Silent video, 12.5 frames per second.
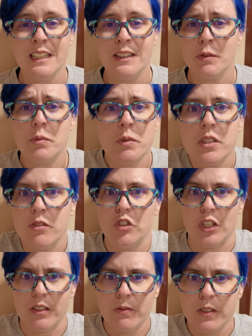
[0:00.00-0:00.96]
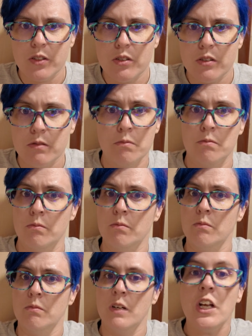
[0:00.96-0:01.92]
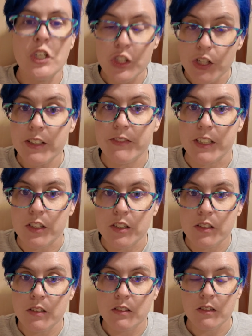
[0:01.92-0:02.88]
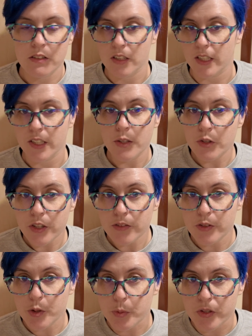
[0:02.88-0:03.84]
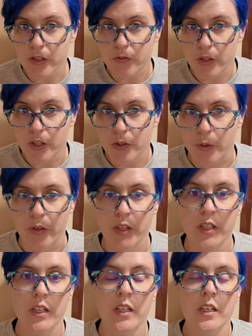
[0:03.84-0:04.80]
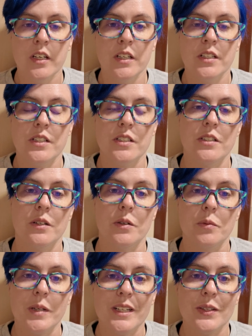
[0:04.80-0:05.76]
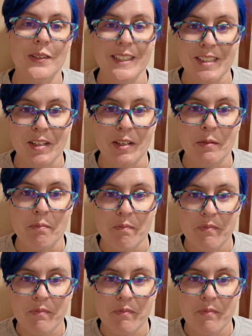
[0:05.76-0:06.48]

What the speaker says: We saw jellyfish. Jellyfish. I know jellyfish were this far north. So we had a great time.